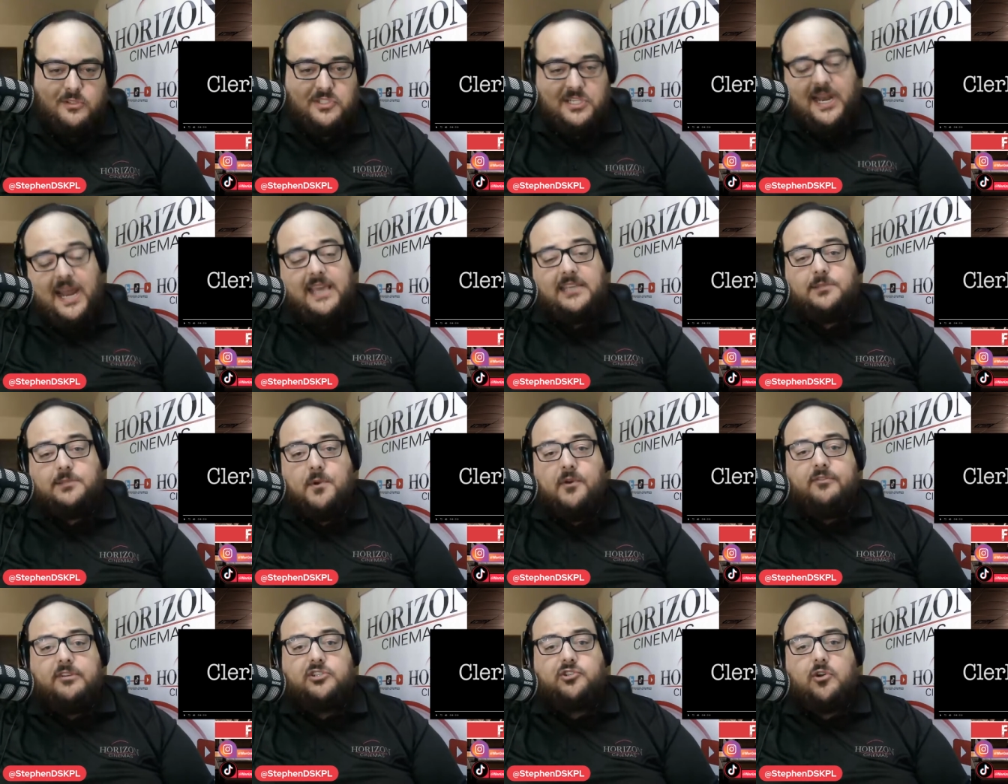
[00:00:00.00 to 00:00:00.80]
Today's
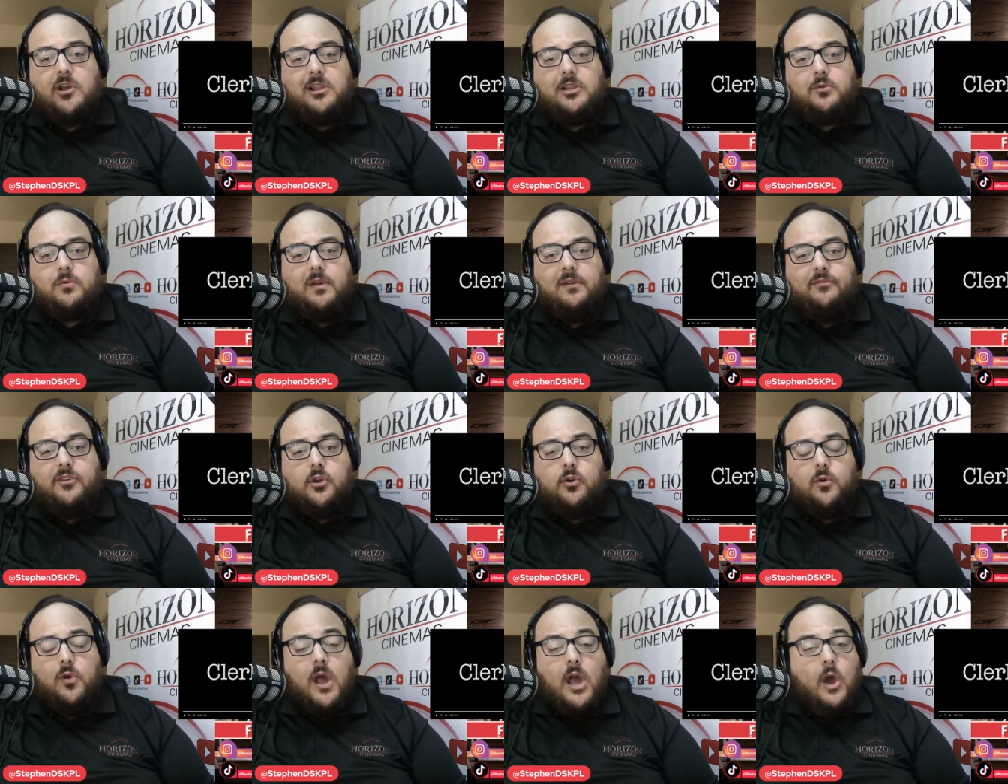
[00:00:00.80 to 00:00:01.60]
movie trailer
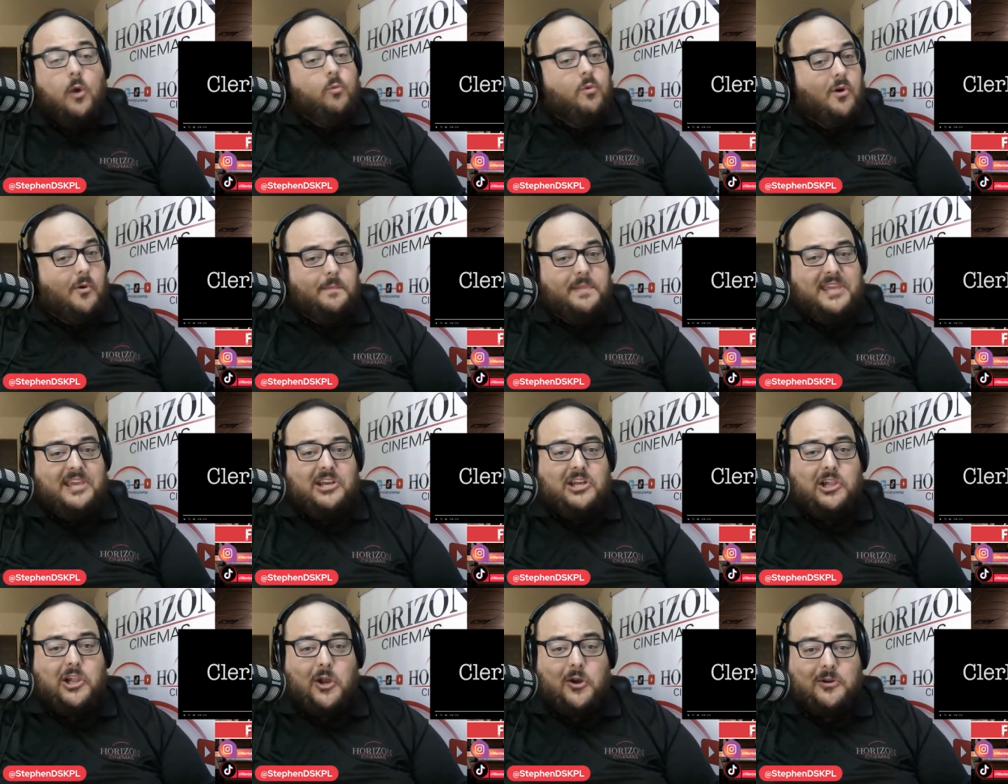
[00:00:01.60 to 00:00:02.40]
review will be
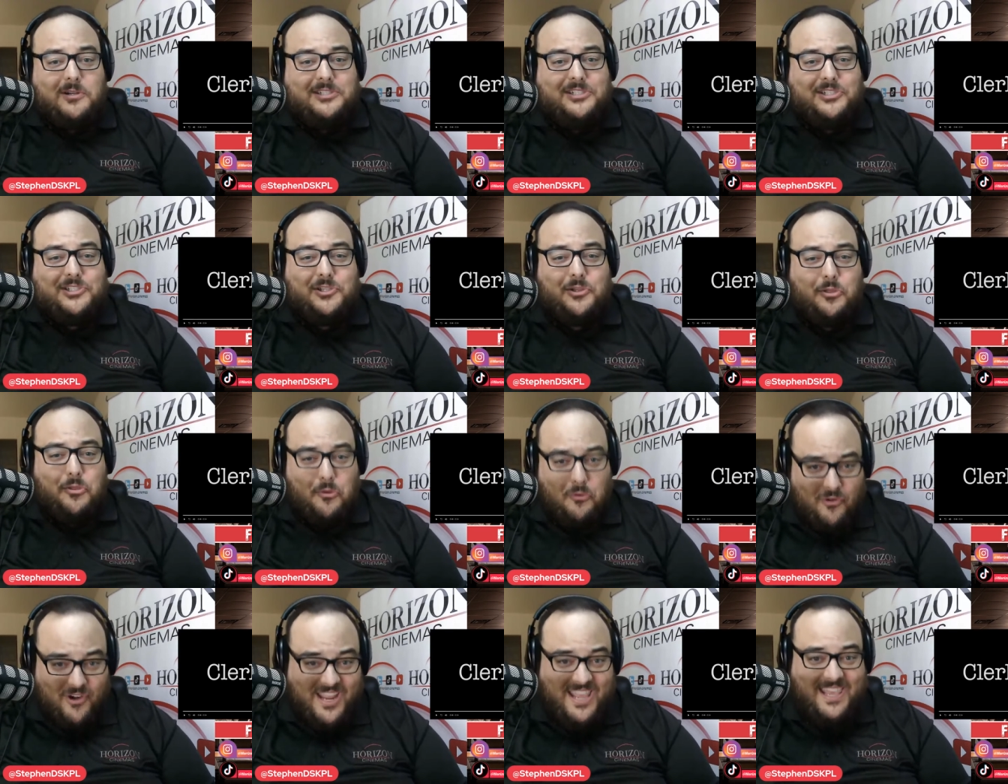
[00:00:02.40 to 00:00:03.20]
Clerks
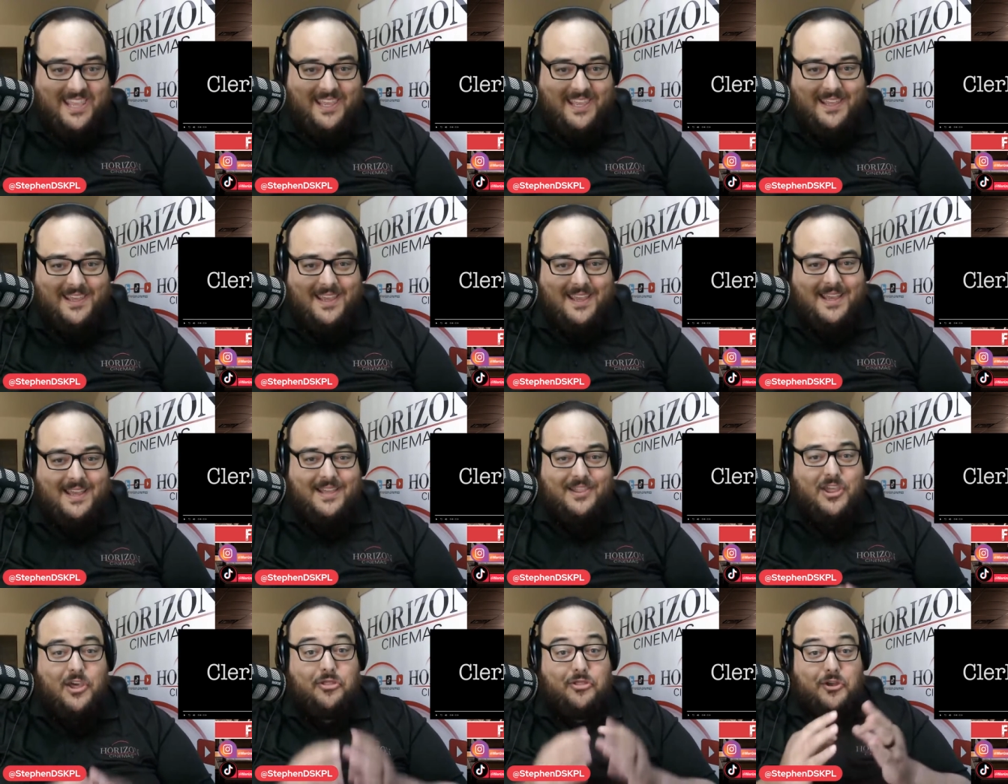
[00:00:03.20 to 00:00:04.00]
3,
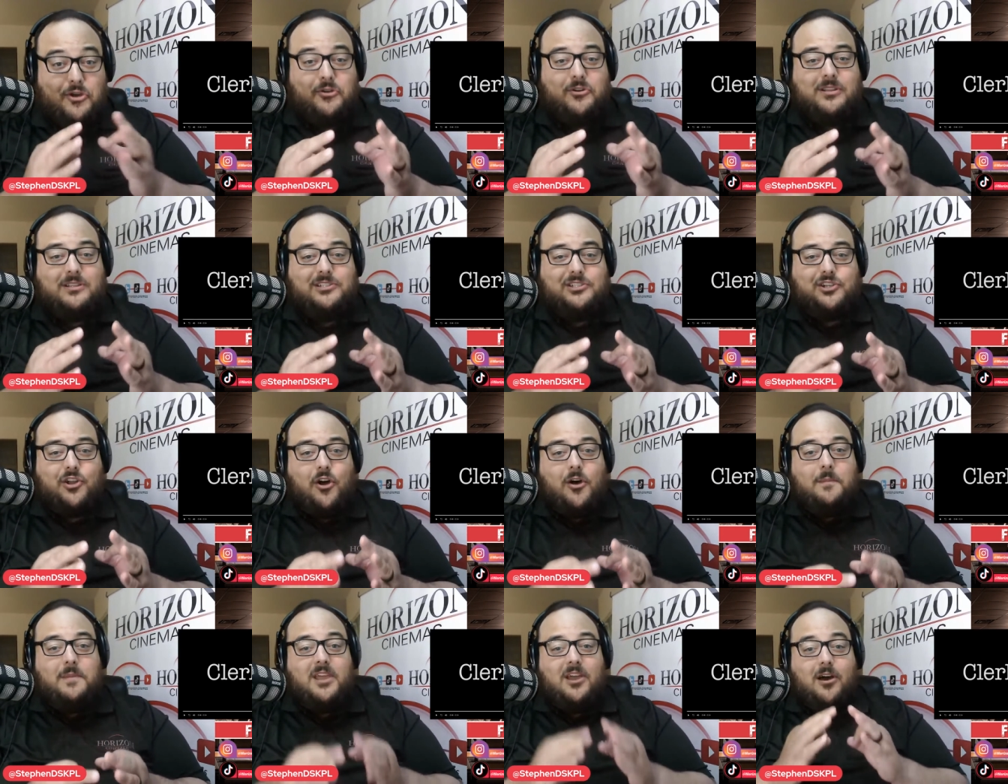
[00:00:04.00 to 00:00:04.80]
the third
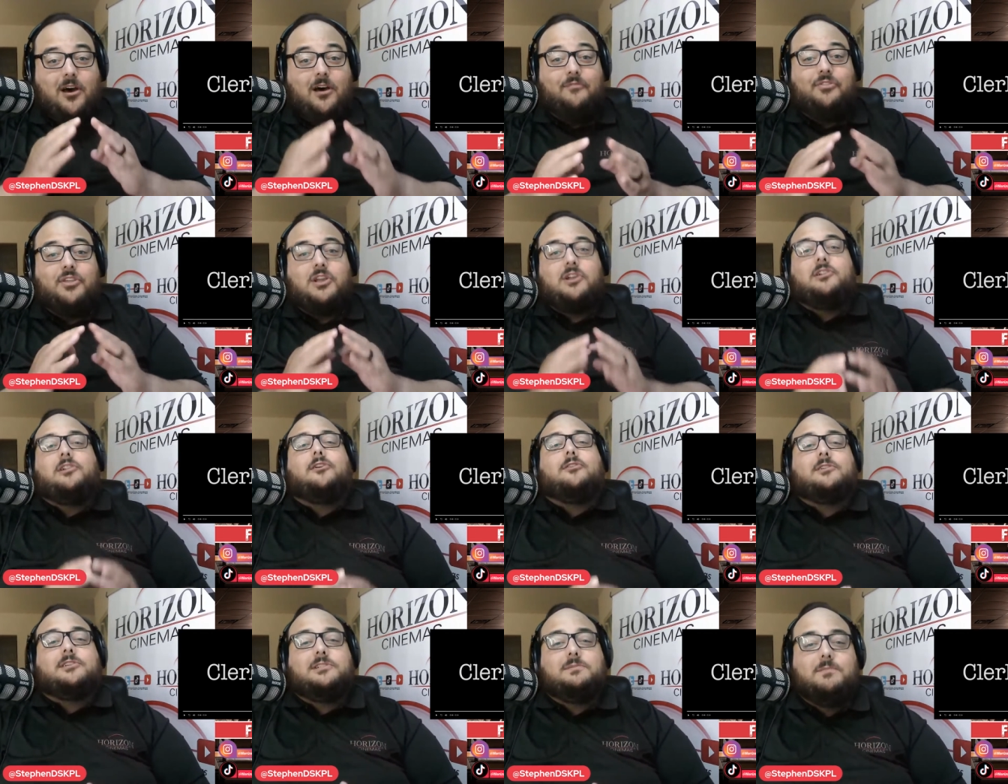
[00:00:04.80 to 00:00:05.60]
installment of the
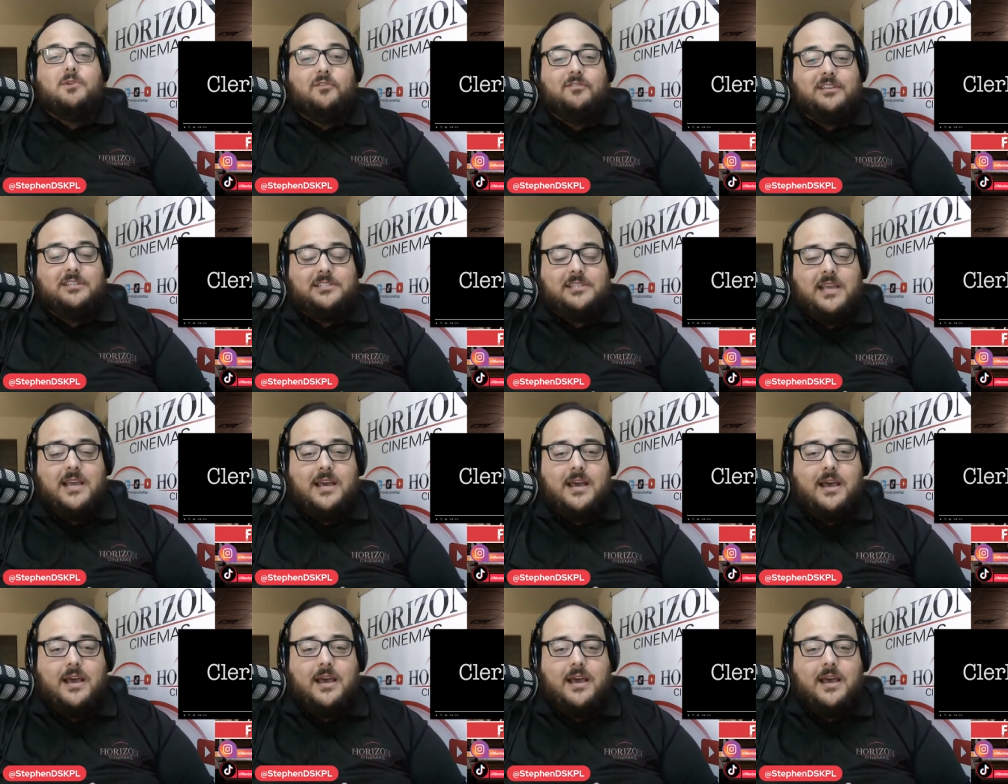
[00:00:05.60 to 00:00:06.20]
Clerks movies